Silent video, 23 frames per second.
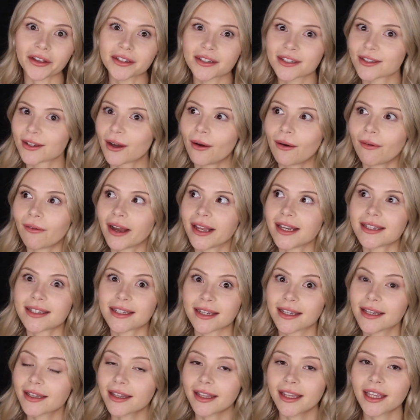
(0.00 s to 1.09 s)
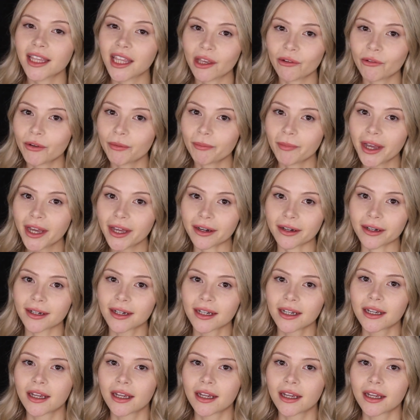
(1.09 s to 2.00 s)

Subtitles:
so I didn't think it would matter.